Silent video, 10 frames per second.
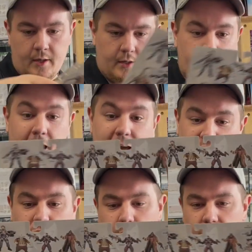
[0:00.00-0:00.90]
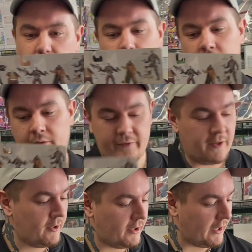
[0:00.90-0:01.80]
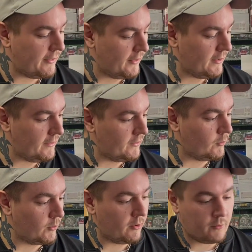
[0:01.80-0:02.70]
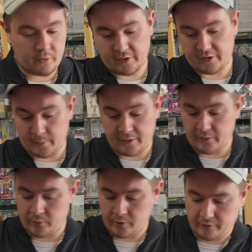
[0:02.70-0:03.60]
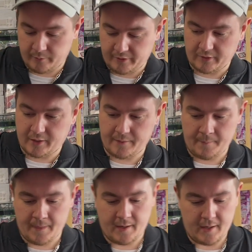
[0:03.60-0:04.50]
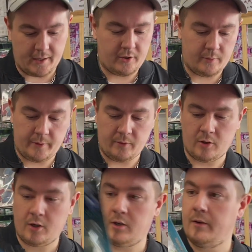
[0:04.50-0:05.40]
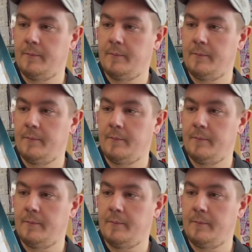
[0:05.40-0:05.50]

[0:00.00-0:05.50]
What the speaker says: an actual Spawn figure, and I think this is one of the most expensive ones from this lot. I could be wrong,